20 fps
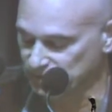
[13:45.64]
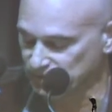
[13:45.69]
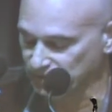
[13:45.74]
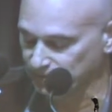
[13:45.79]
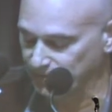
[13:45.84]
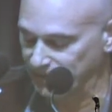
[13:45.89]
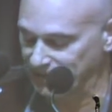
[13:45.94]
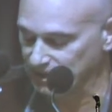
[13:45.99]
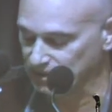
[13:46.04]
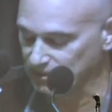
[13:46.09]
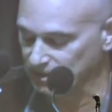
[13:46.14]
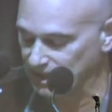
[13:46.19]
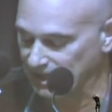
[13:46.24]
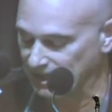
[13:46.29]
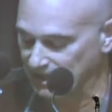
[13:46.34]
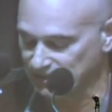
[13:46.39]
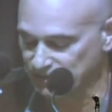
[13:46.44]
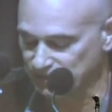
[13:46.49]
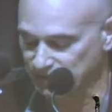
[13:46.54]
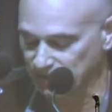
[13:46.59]
of Manangreta
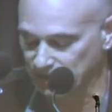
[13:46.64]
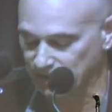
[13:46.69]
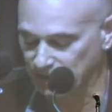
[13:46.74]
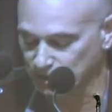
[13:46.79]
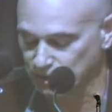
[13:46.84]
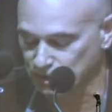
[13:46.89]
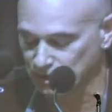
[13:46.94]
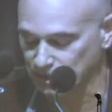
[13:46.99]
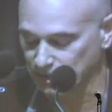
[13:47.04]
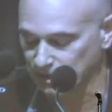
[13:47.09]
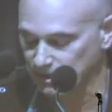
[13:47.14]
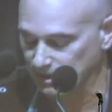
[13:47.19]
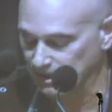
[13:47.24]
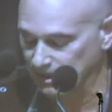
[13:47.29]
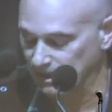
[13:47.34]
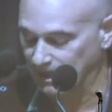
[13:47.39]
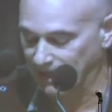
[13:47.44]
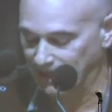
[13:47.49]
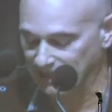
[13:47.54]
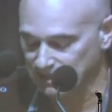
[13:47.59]
Arts and Culture
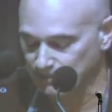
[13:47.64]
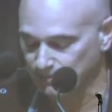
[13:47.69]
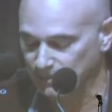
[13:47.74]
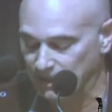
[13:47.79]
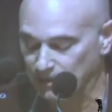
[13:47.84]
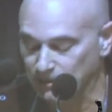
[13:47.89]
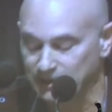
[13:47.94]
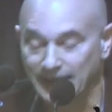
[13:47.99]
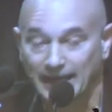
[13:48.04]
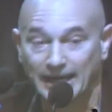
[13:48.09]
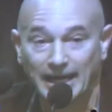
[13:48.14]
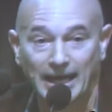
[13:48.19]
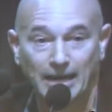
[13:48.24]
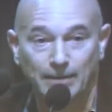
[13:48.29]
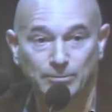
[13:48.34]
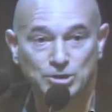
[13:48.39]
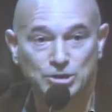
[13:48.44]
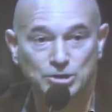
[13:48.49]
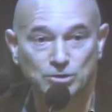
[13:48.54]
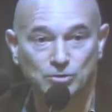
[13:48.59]
and the Bawananga
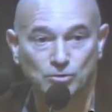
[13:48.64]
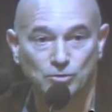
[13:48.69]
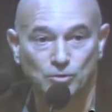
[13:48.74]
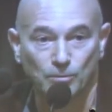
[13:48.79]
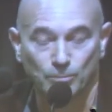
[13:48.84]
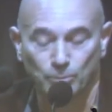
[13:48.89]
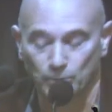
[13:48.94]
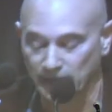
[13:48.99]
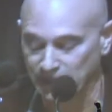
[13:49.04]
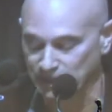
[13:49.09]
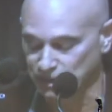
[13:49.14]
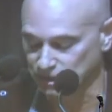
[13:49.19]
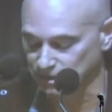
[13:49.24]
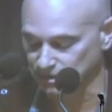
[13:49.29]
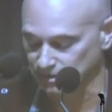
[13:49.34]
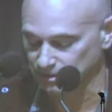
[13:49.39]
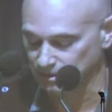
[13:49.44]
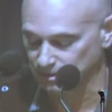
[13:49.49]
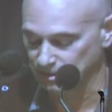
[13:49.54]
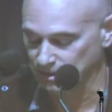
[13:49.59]
Aboriginal Corporation,
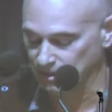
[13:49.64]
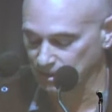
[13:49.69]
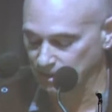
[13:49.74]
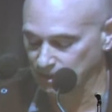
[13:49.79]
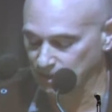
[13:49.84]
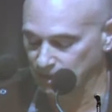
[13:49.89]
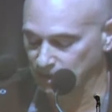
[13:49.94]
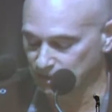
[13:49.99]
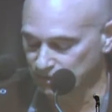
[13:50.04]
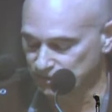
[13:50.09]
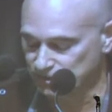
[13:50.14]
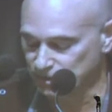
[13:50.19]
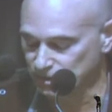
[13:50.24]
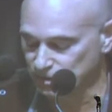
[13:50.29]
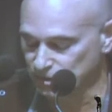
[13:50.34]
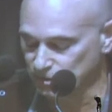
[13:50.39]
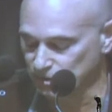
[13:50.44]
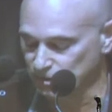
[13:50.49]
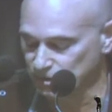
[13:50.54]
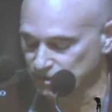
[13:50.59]

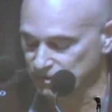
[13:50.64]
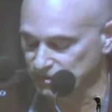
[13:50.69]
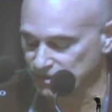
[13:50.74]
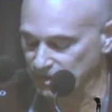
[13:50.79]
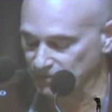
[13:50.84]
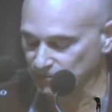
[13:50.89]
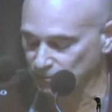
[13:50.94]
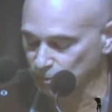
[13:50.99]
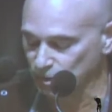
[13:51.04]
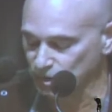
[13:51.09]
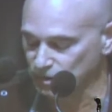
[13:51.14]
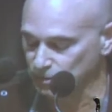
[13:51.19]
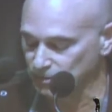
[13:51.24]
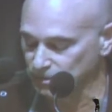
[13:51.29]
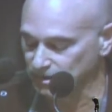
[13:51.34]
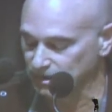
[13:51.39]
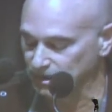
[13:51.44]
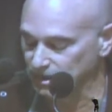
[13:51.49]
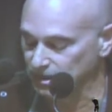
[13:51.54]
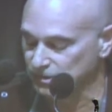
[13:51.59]
institutions that I've worked with
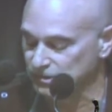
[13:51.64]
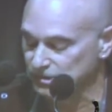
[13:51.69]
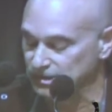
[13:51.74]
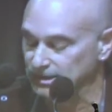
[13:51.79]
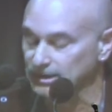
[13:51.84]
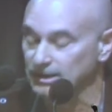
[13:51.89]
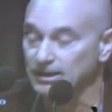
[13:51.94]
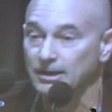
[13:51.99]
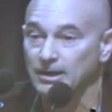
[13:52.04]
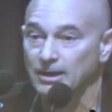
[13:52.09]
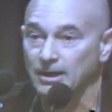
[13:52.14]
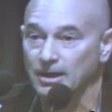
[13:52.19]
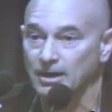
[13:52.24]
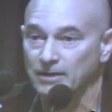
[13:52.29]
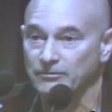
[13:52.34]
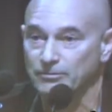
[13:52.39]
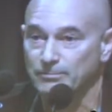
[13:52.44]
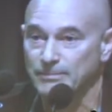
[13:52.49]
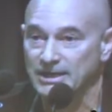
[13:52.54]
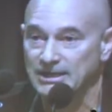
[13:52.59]
closely
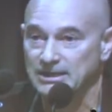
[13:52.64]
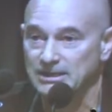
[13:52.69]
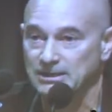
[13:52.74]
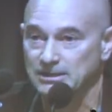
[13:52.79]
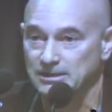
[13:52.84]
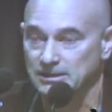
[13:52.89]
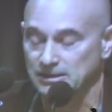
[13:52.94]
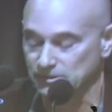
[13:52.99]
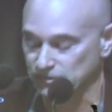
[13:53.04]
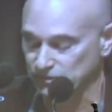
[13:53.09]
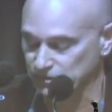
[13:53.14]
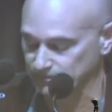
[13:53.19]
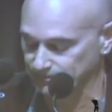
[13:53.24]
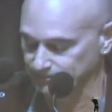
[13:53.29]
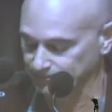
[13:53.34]
over many years.